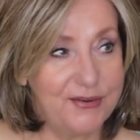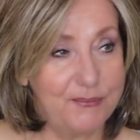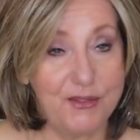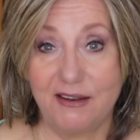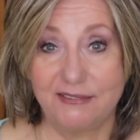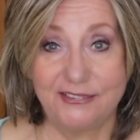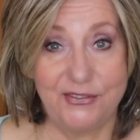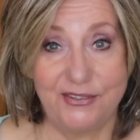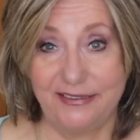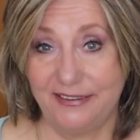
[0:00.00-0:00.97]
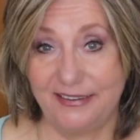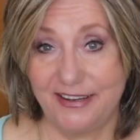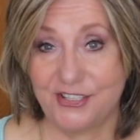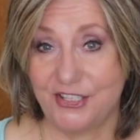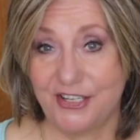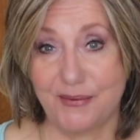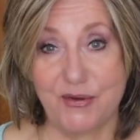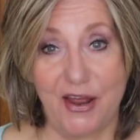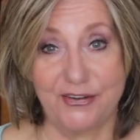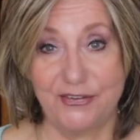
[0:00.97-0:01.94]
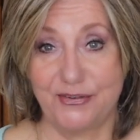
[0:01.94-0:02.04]
I'm not good in the kitchen. I'm
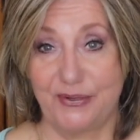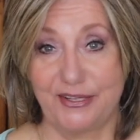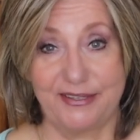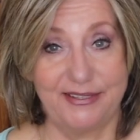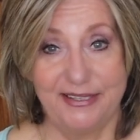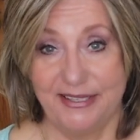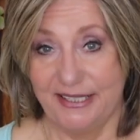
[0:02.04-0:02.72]
not good with